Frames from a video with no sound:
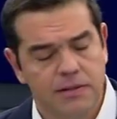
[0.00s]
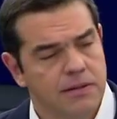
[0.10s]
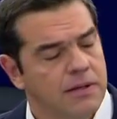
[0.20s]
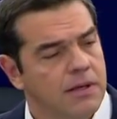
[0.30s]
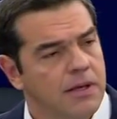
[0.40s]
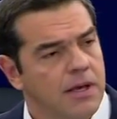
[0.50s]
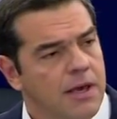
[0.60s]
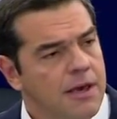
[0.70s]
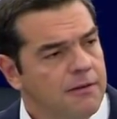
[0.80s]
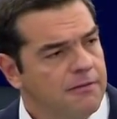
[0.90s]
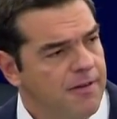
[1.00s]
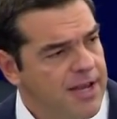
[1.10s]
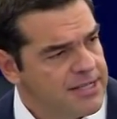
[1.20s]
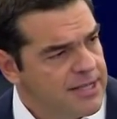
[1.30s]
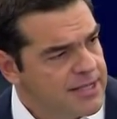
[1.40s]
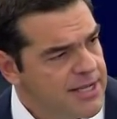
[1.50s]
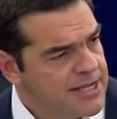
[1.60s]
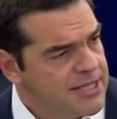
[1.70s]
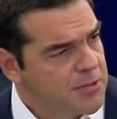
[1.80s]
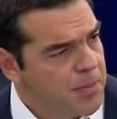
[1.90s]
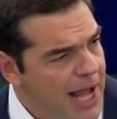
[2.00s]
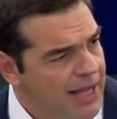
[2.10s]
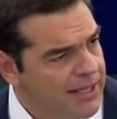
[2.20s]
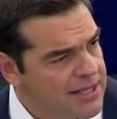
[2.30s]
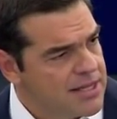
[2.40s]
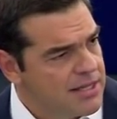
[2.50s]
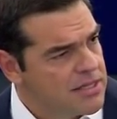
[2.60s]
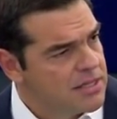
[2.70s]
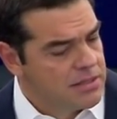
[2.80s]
We've overcome the financial crisis.